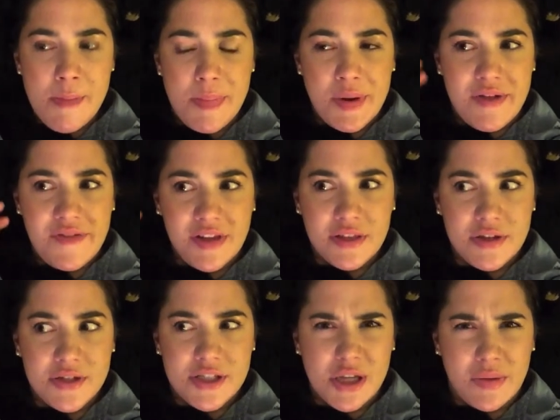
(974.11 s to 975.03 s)
But I feel like
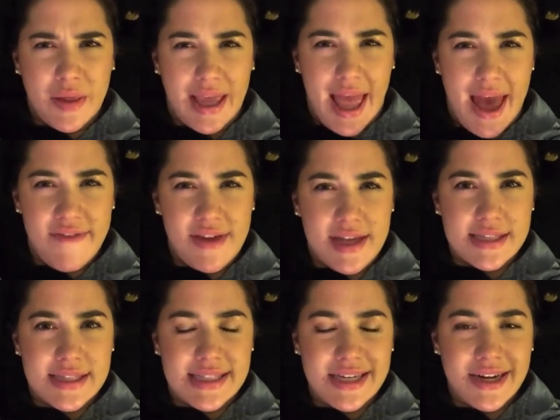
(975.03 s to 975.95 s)
they're so like heavy
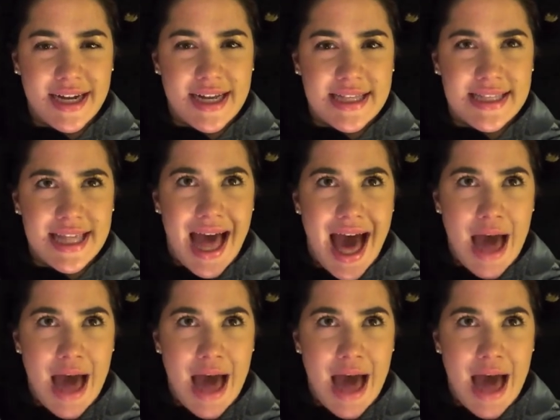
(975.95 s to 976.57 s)
and serious that